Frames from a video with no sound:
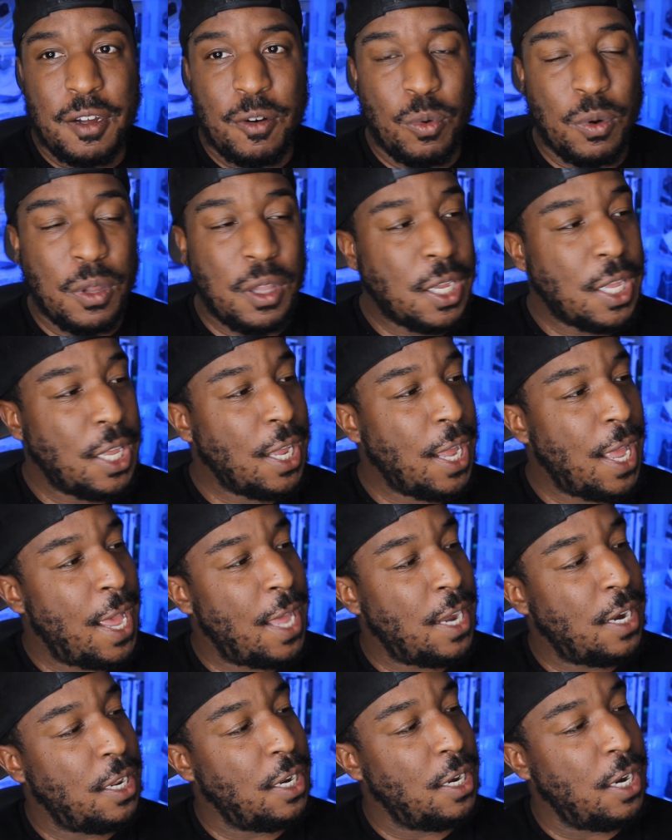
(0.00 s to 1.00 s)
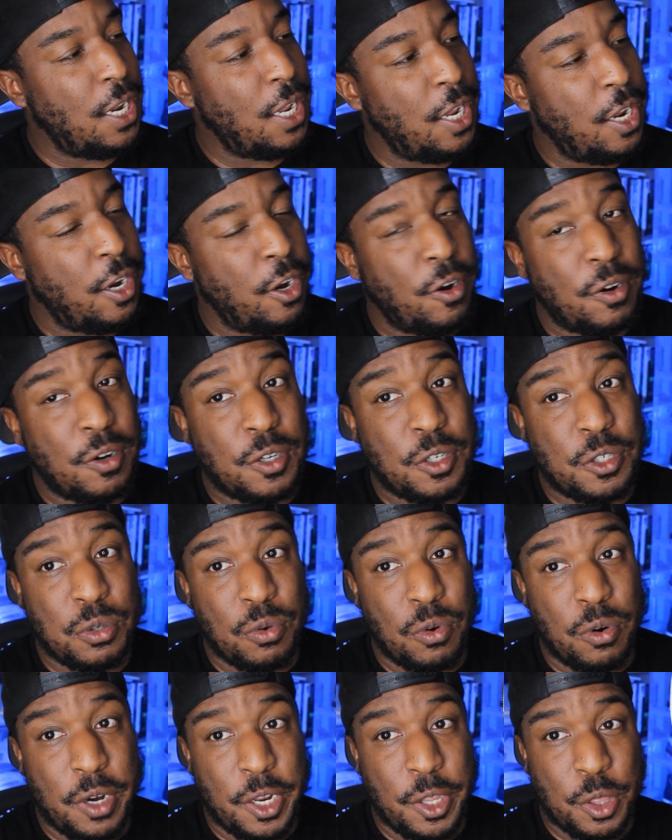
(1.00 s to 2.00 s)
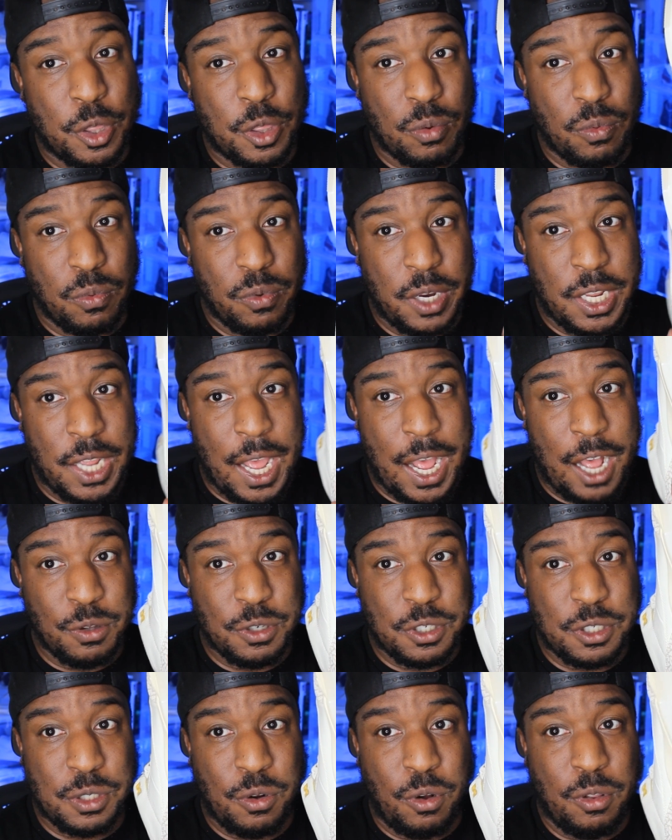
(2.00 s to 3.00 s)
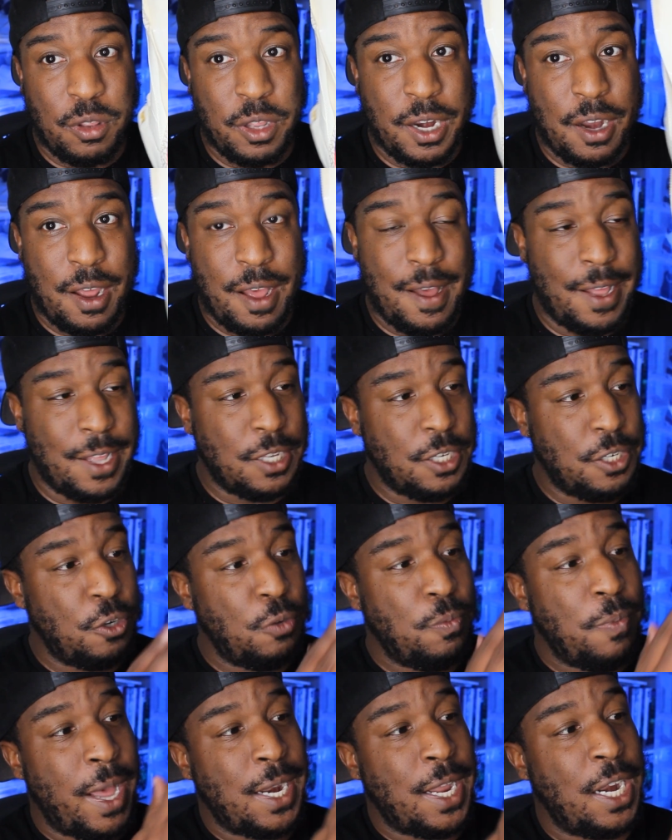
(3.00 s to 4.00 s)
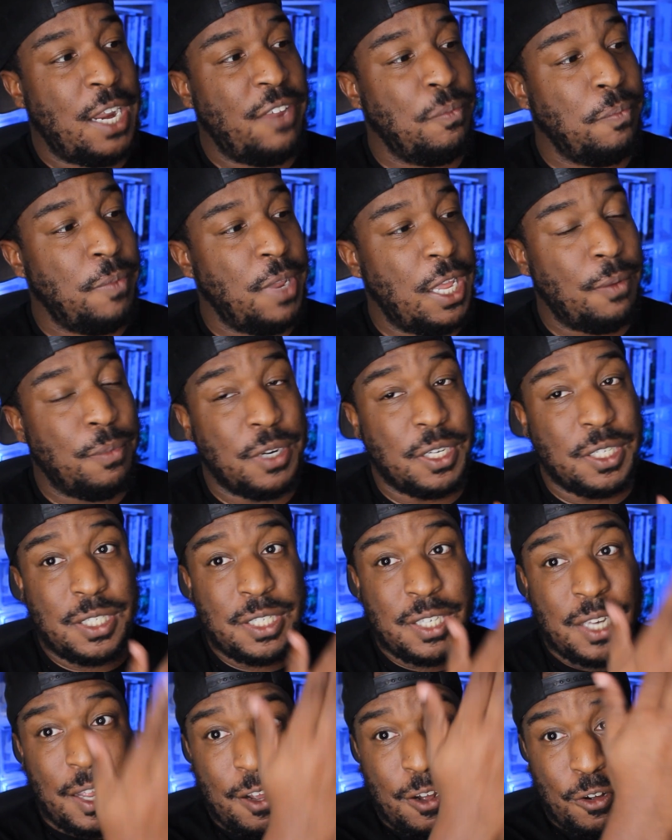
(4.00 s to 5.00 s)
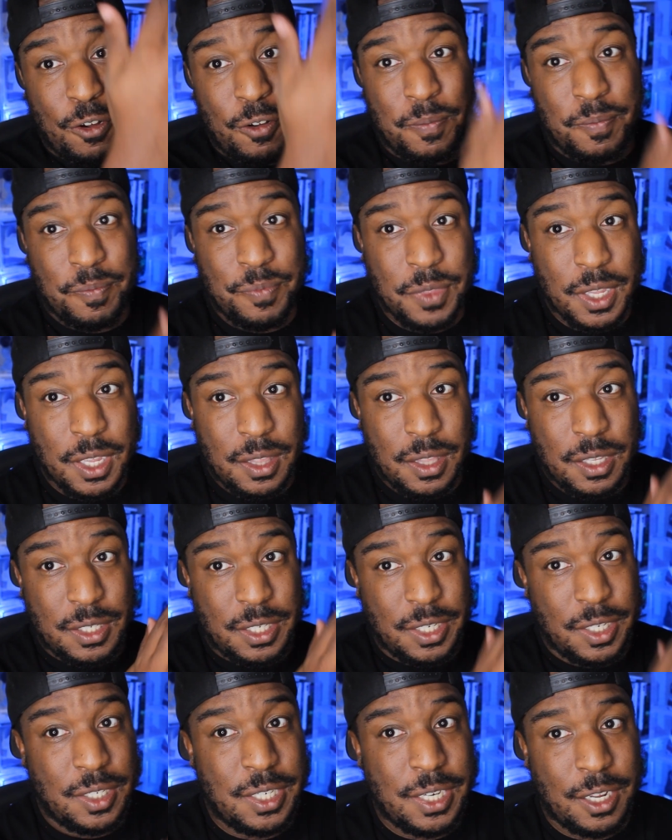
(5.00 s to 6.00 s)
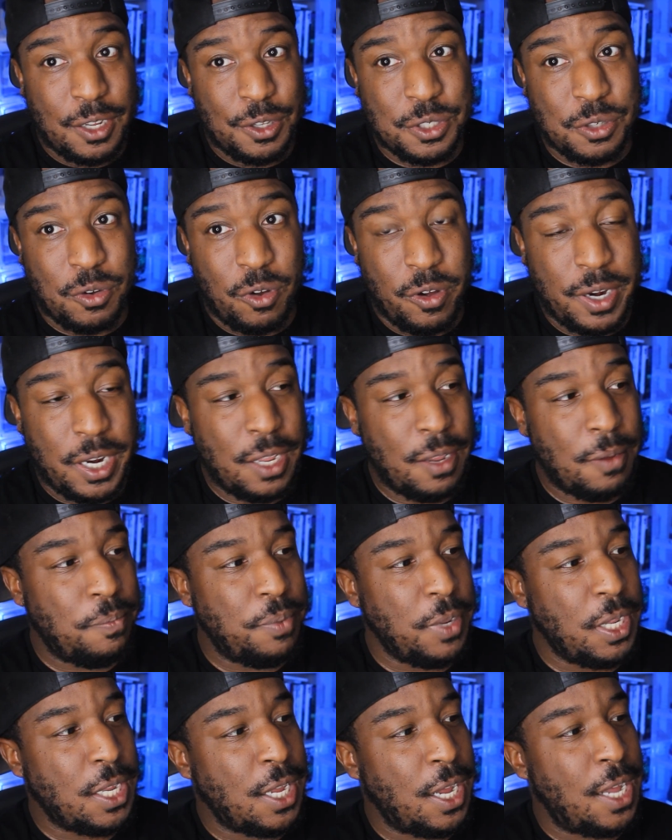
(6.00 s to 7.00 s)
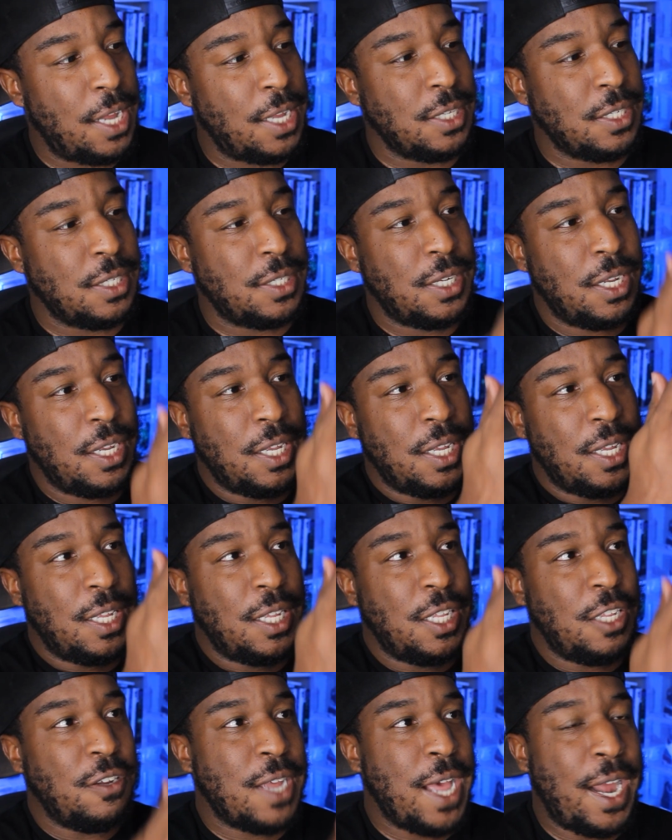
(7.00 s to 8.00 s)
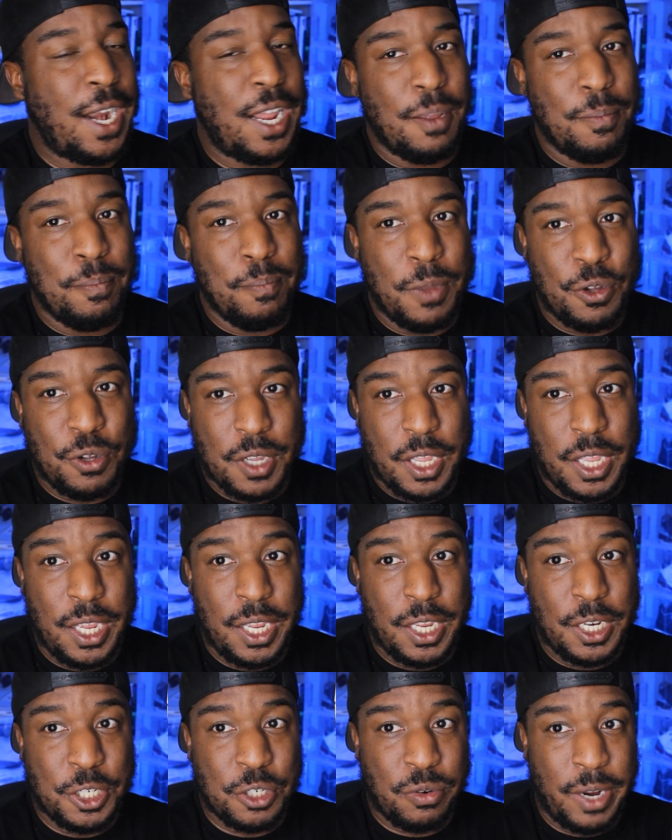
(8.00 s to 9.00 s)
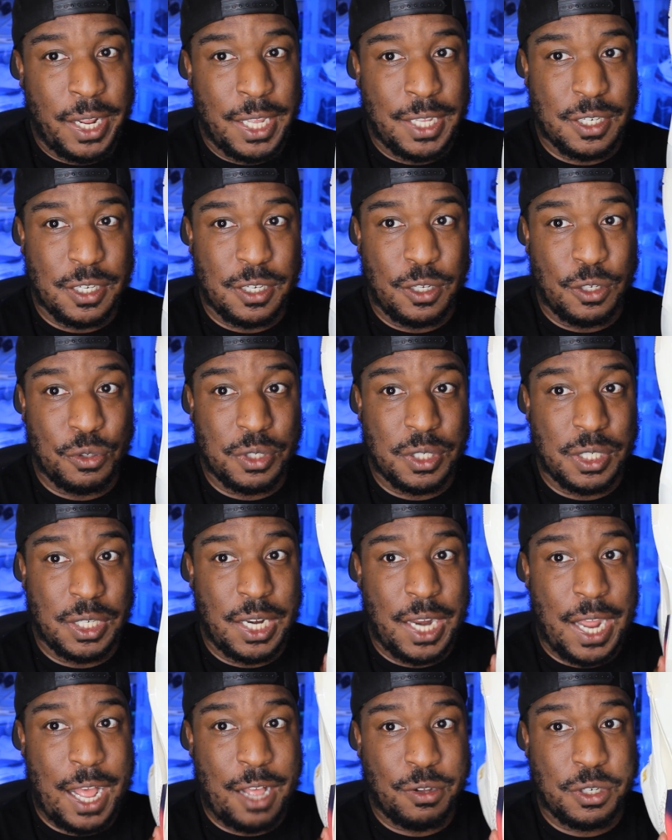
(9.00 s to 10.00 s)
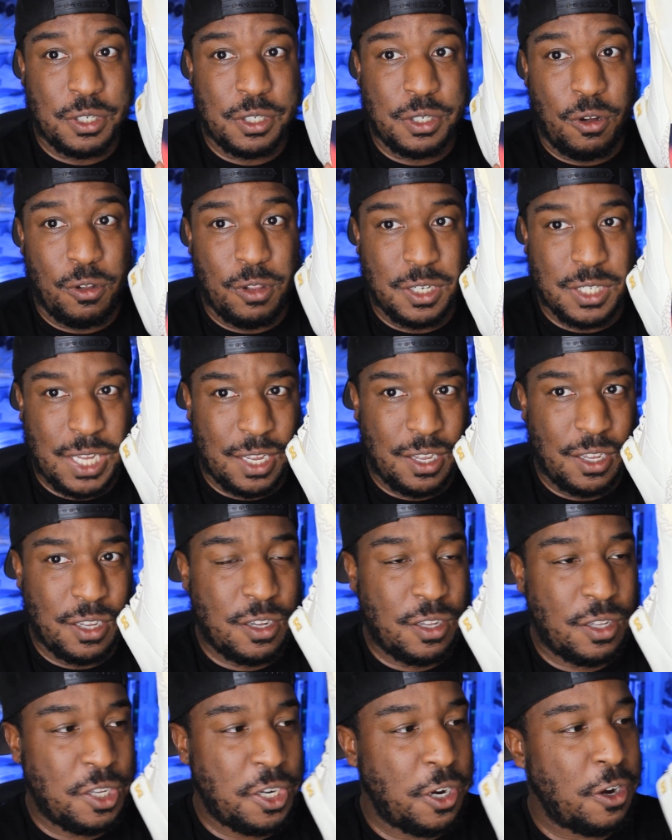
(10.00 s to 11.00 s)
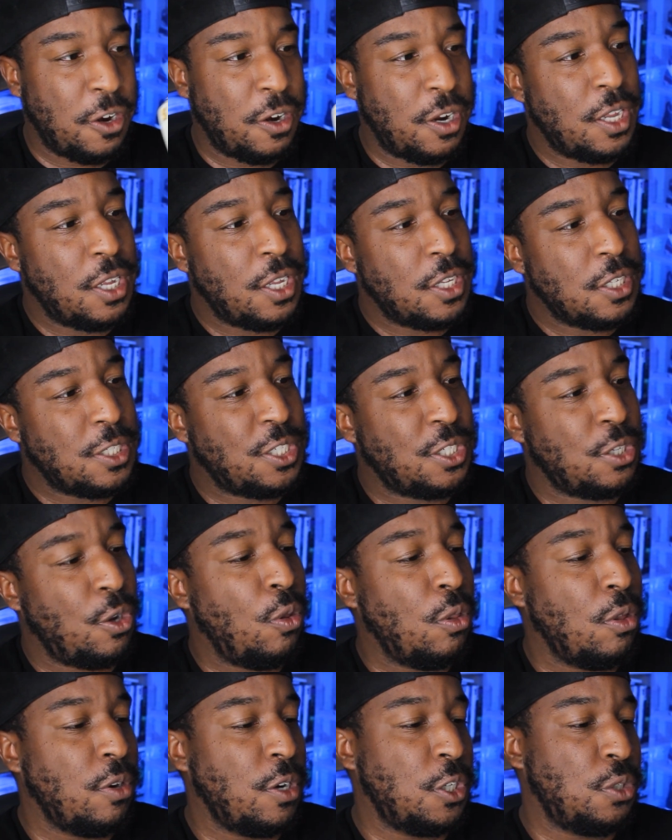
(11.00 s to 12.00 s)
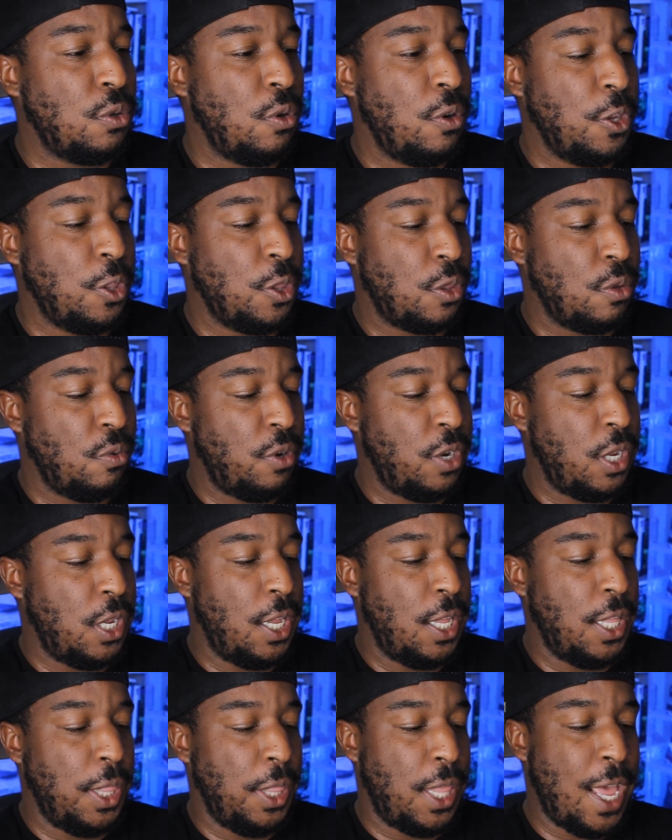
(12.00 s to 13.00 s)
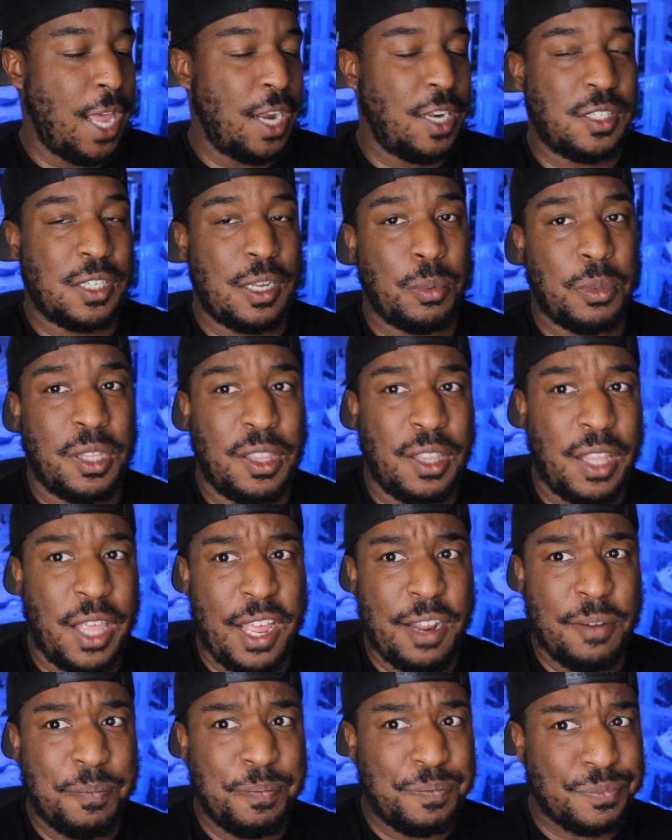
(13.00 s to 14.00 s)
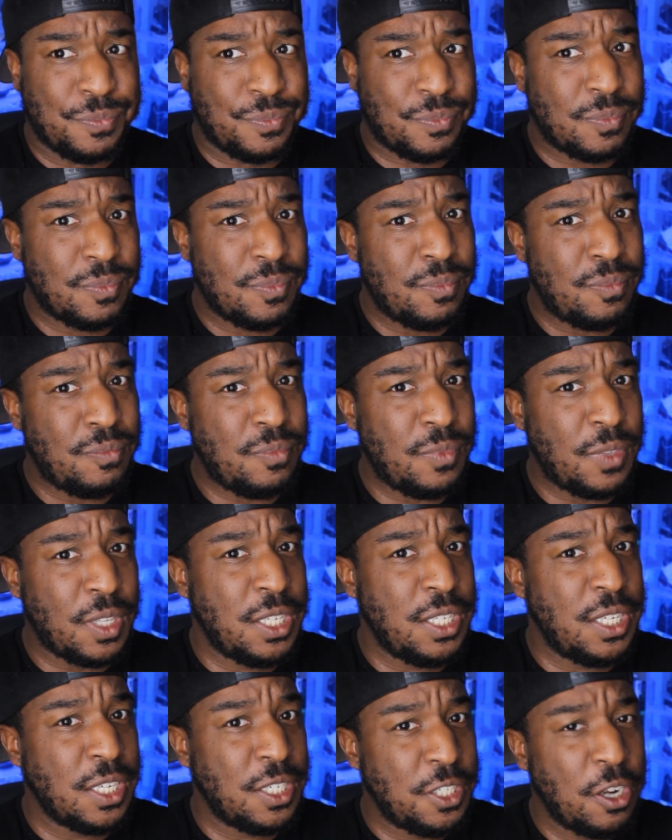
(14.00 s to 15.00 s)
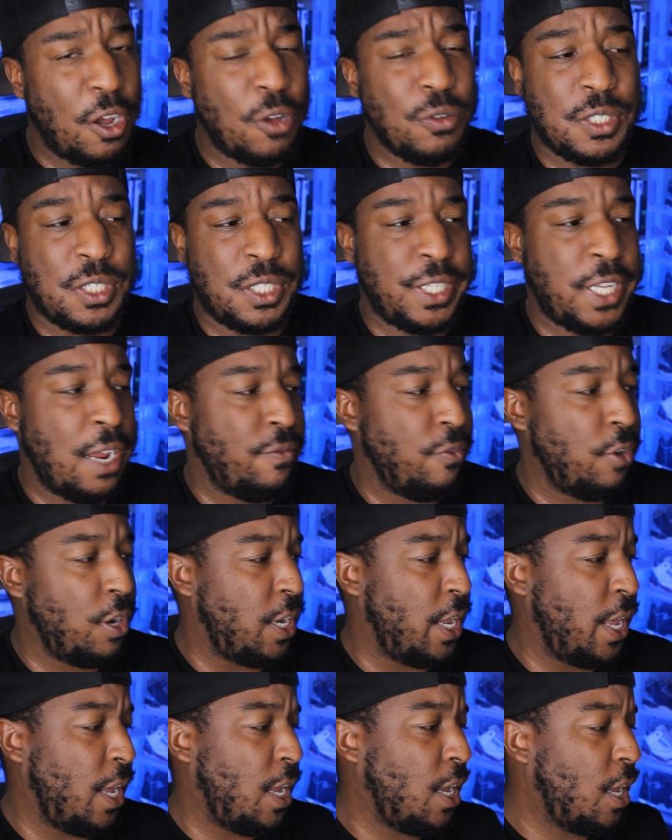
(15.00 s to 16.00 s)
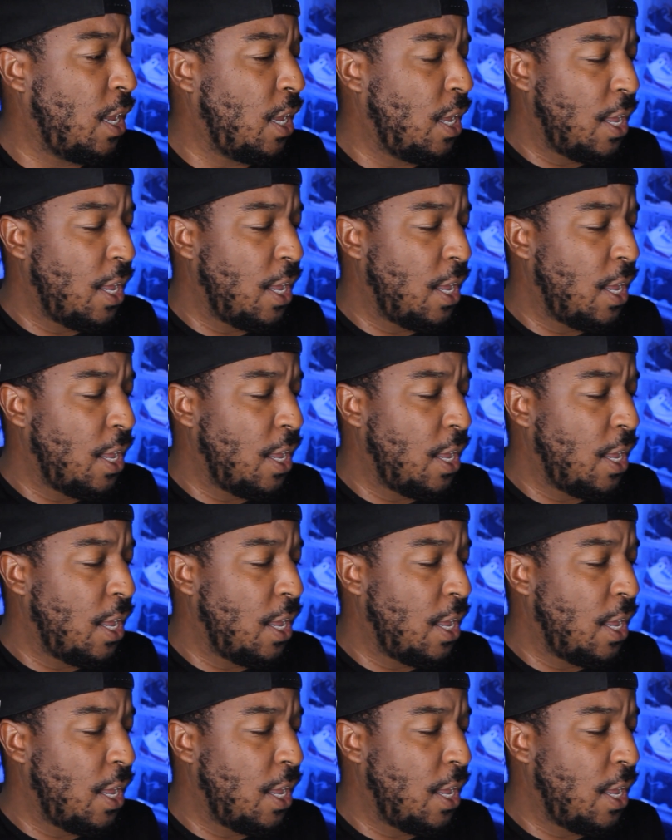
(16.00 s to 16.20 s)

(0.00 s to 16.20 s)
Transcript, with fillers: We're looking at an Air Jordan 3 outsole, and I, you might not even be able to tell the details on it because you got a milky translucent outsole. It's like a clear sole on a Jordan 3, and that is something that you don't see every day.